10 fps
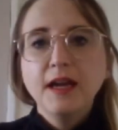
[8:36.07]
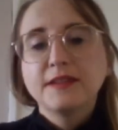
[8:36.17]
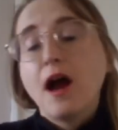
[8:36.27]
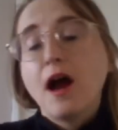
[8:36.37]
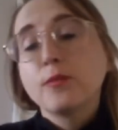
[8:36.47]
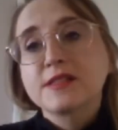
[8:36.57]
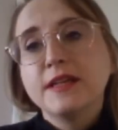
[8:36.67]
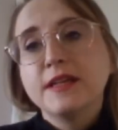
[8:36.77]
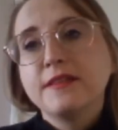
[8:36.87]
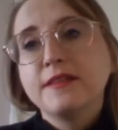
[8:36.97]
That I
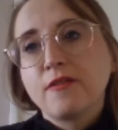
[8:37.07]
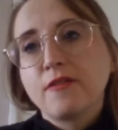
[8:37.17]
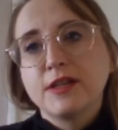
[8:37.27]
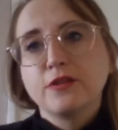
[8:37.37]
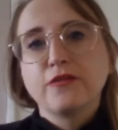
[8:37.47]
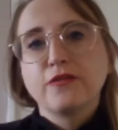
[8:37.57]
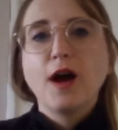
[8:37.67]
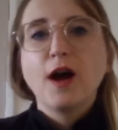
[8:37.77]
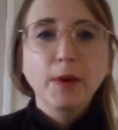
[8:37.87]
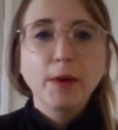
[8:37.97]
wasn't in that original
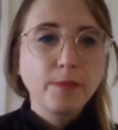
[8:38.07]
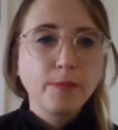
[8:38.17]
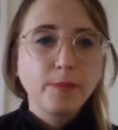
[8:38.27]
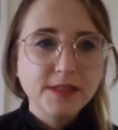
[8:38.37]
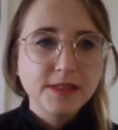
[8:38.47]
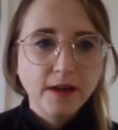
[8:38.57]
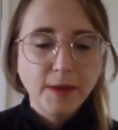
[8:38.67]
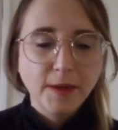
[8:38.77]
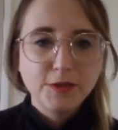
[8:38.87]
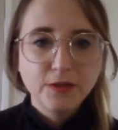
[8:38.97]
five, but I probably started
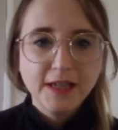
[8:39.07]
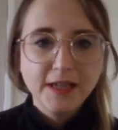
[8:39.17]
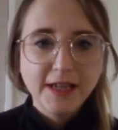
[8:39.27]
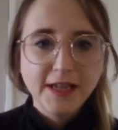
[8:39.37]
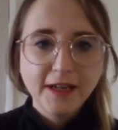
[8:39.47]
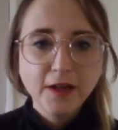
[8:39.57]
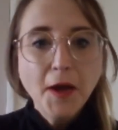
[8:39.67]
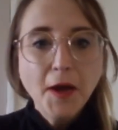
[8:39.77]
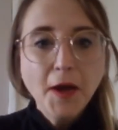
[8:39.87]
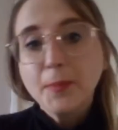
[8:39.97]
about 2 days later,
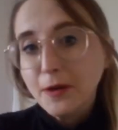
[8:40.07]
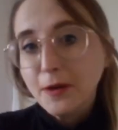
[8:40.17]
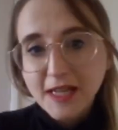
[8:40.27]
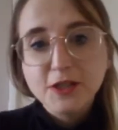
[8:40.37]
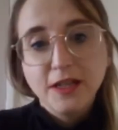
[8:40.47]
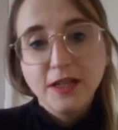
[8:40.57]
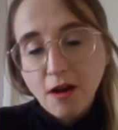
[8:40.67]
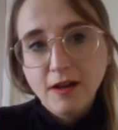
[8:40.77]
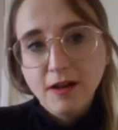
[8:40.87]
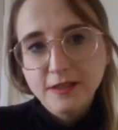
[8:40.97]
but I was actually in
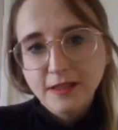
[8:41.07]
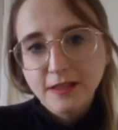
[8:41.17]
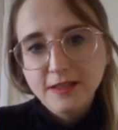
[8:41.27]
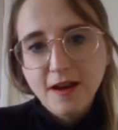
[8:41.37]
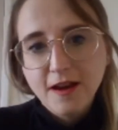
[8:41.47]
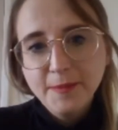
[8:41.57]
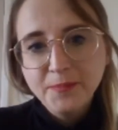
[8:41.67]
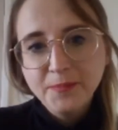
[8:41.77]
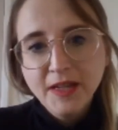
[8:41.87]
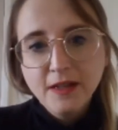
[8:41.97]
Ireland at the time.